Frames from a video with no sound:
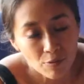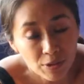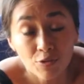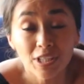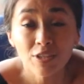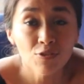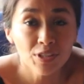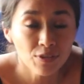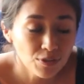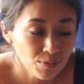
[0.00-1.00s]
What could I do
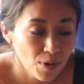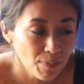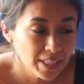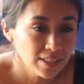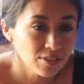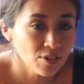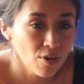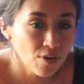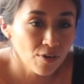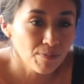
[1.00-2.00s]
in those moments?
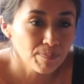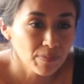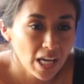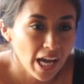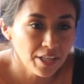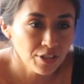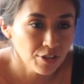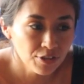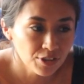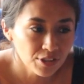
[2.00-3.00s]
So I
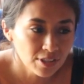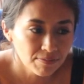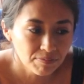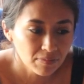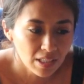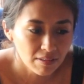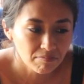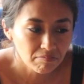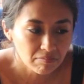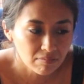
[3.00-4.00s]
just
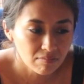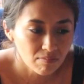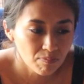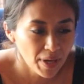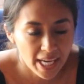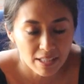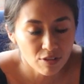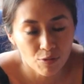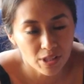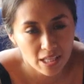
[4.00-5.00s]

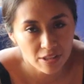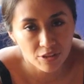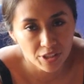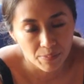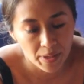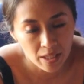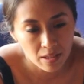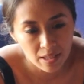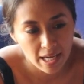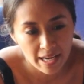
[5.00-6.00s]
paid with another
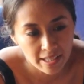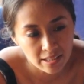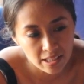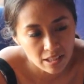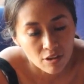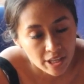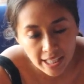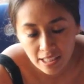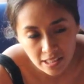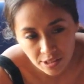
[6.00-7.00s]
bill and he said,
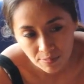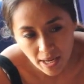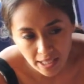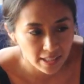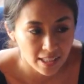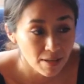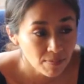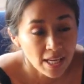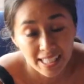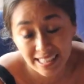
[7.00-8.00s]
"Okay, this is fine."
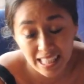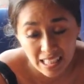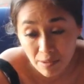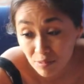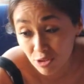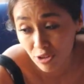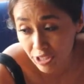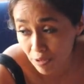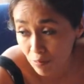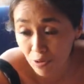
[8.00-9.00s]
And he said, "I'm
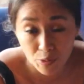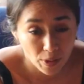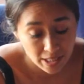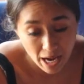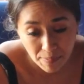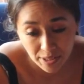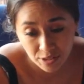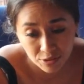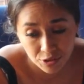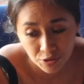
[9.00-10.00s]
sorry for what
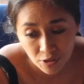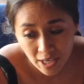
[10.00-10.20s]
happened to you."